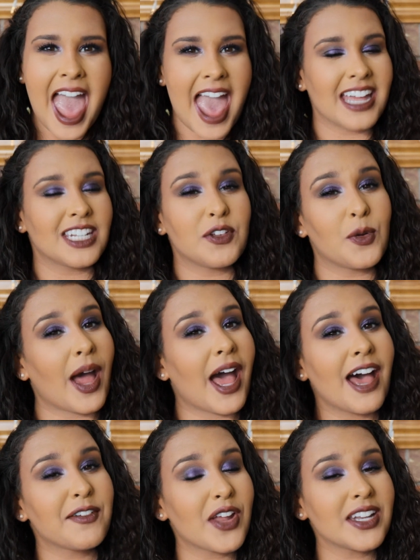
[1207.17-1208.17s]
And if you
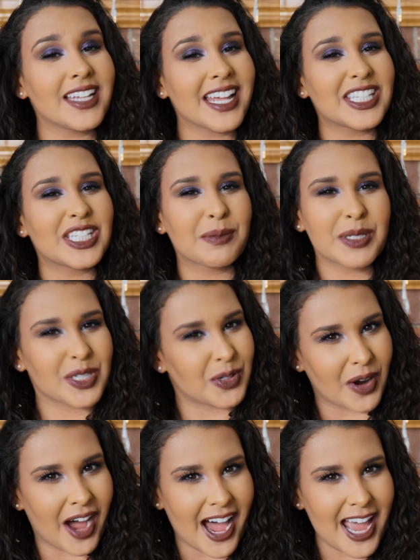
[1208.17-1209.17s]
have not yet
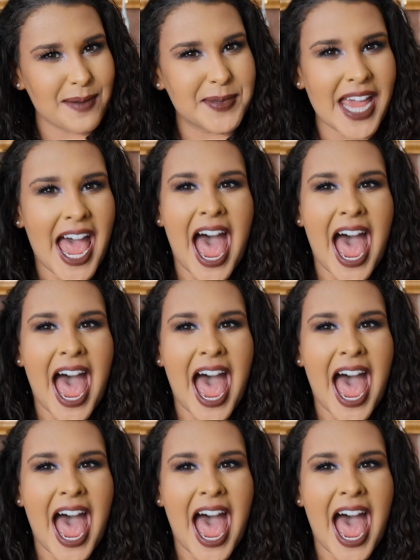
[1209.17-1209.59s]
subscribed,